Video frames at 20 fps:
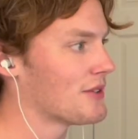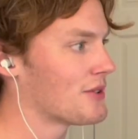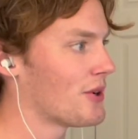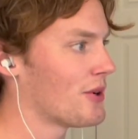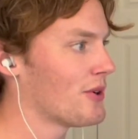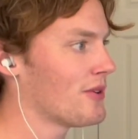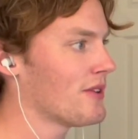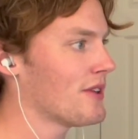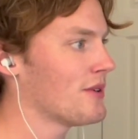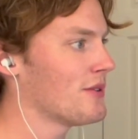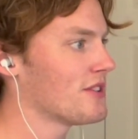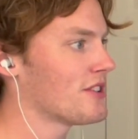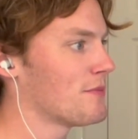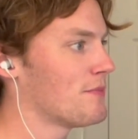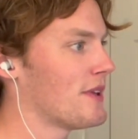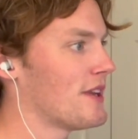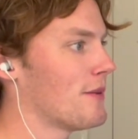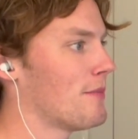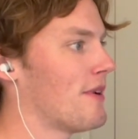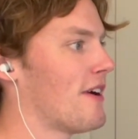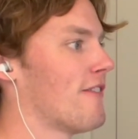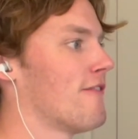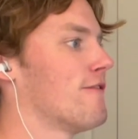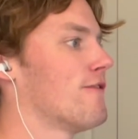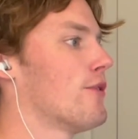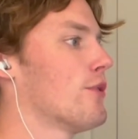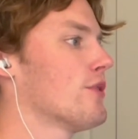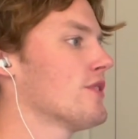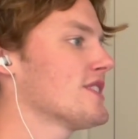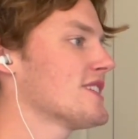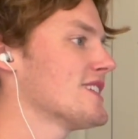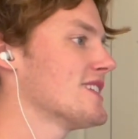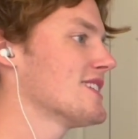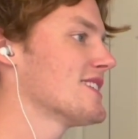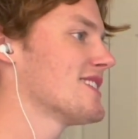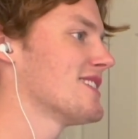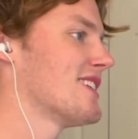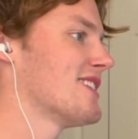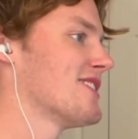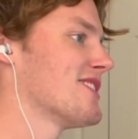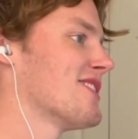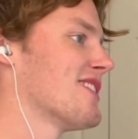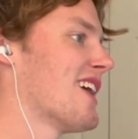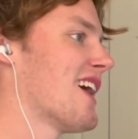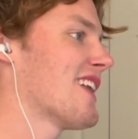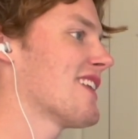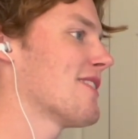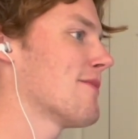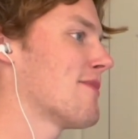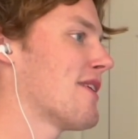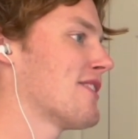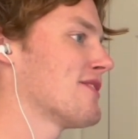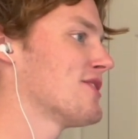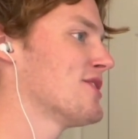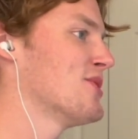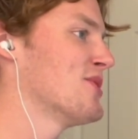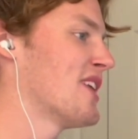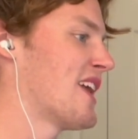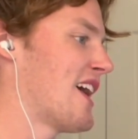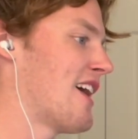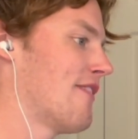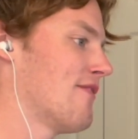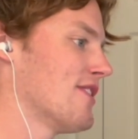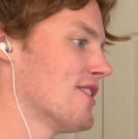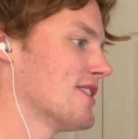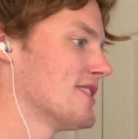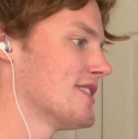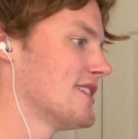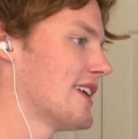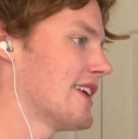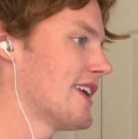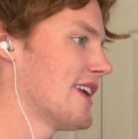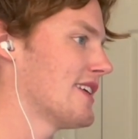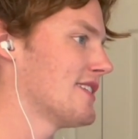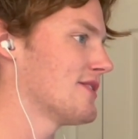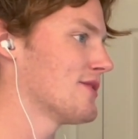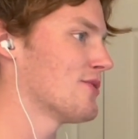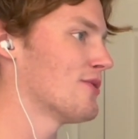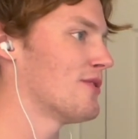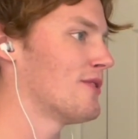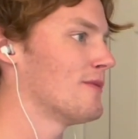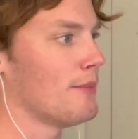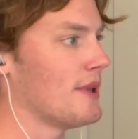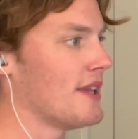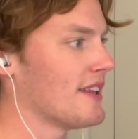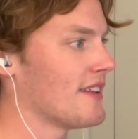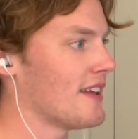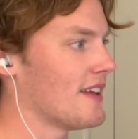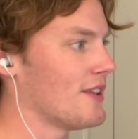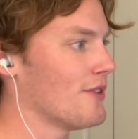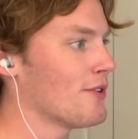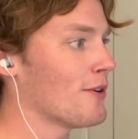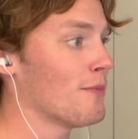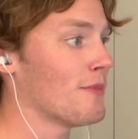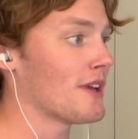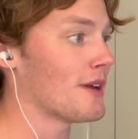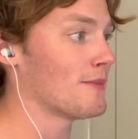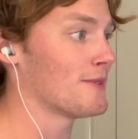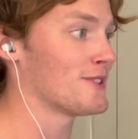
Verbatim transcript: total, you will spend about four years in undergrad and about two and a half years in AA school, meaning that you can become